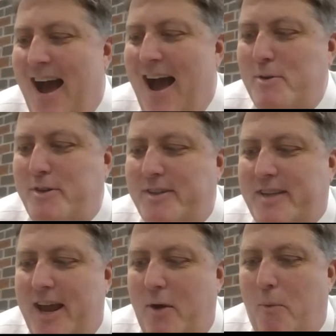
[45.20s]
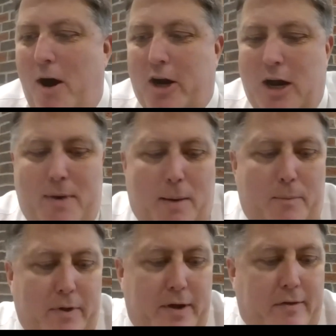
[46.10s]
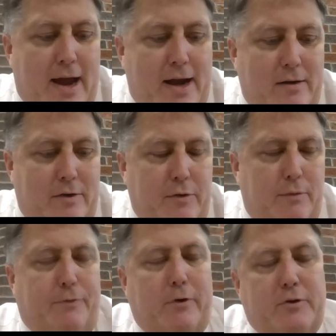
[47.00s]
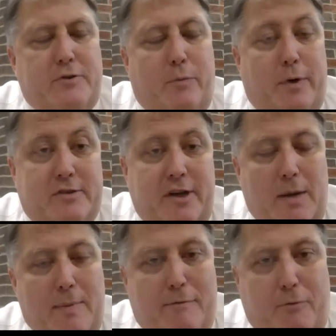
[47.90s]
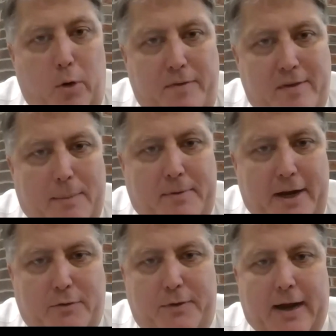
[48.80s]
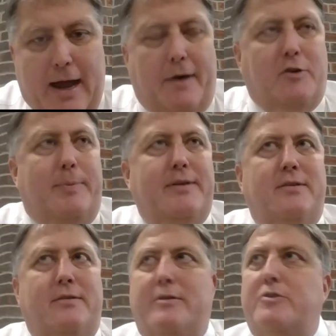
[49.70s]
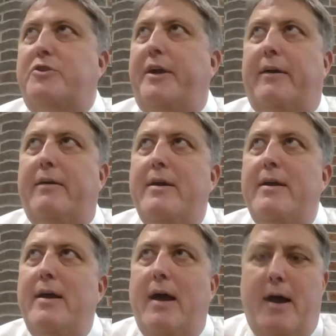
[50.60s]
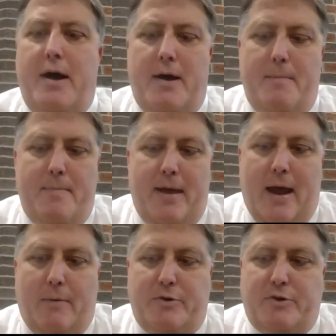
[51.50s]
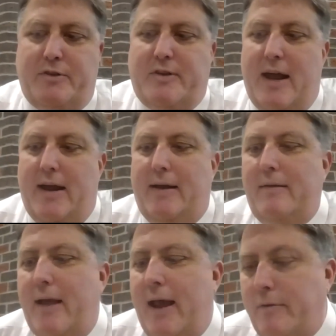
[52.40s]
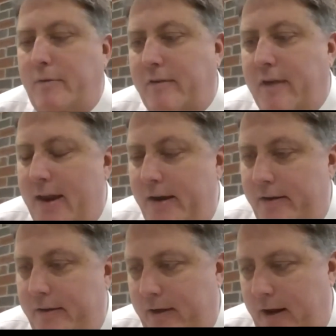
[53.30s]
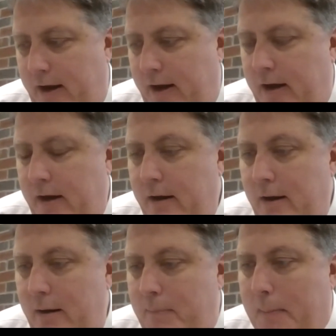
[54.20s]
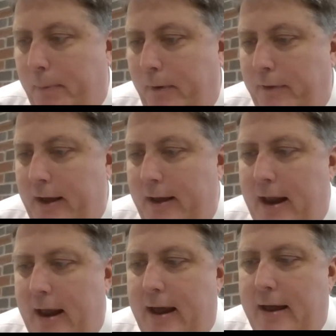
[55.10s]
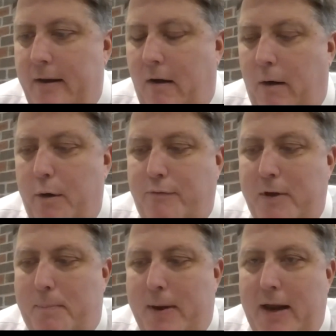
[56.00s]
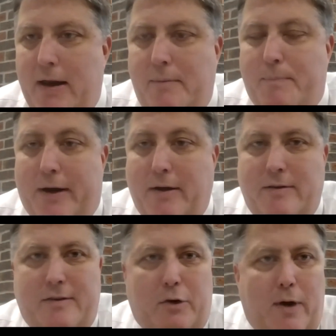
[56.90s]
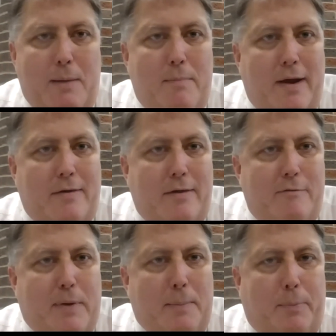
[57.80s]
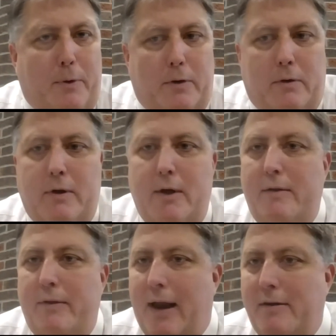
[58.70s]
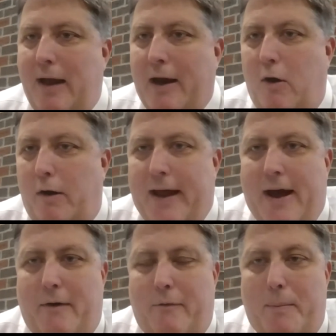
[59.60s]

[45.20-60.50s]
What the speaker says: I was just saying welcome, and I'm really excited to do the first of what's going to be 4 of these updates for the College of Business this year. And I was just saying that I was excited to see people that had RSVP'd because it's a great mix of people that I called out,